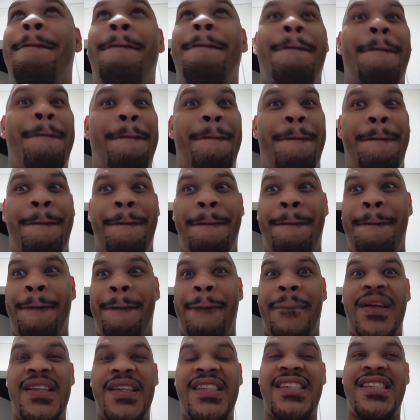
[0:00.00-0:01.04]

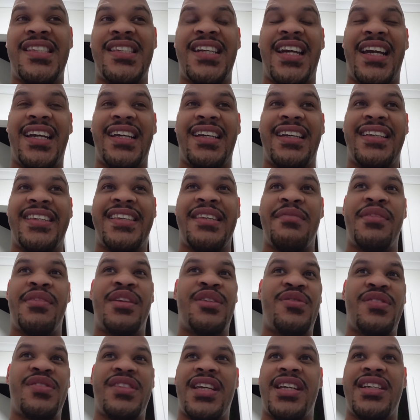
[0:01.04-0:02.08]
it's like
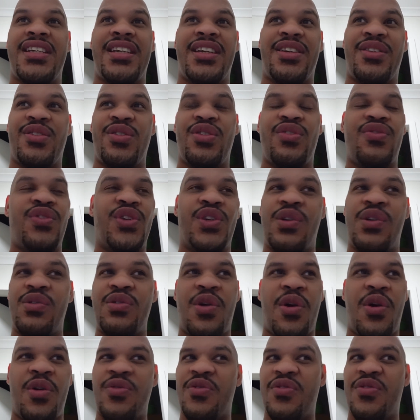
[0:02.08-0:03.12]
similar to Sunday Groove. You
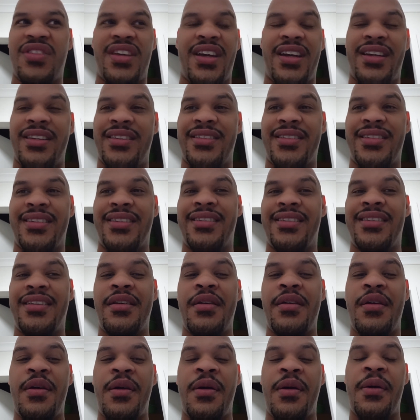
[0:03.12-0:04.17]
don't go to that.
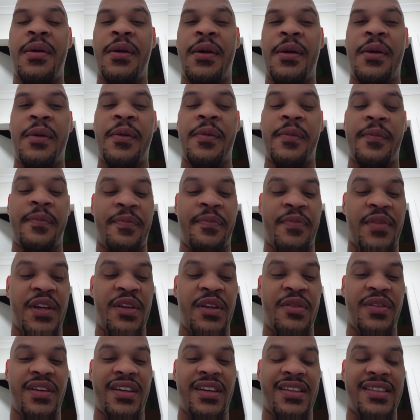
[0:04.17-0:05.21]

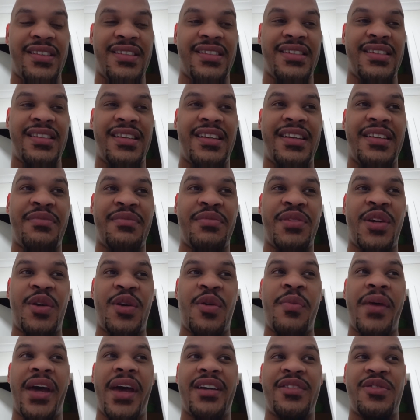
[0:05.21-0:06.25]
Anyways, let me
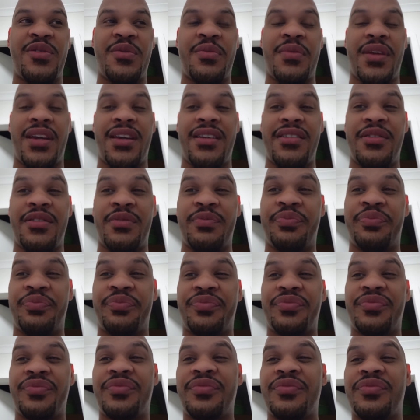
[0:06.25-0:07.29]
go back to bed.
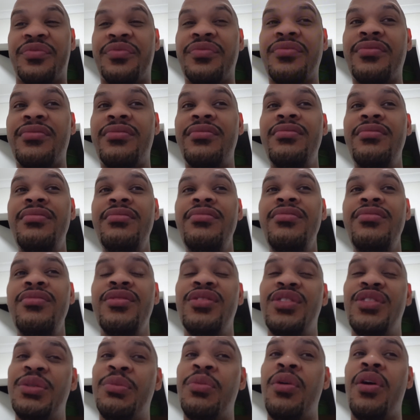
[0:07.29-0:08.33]

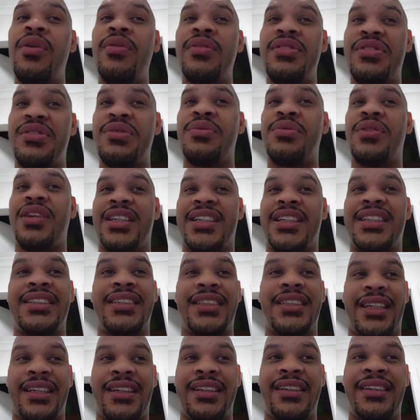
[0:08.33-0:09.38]
Tomorrow is a working
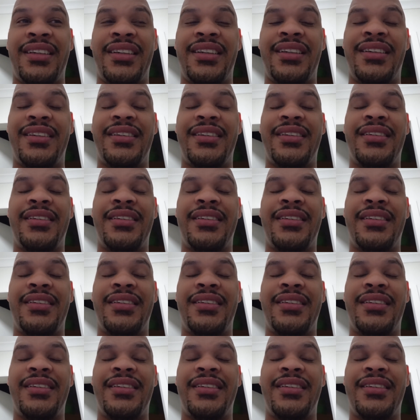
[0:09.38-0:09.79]
day.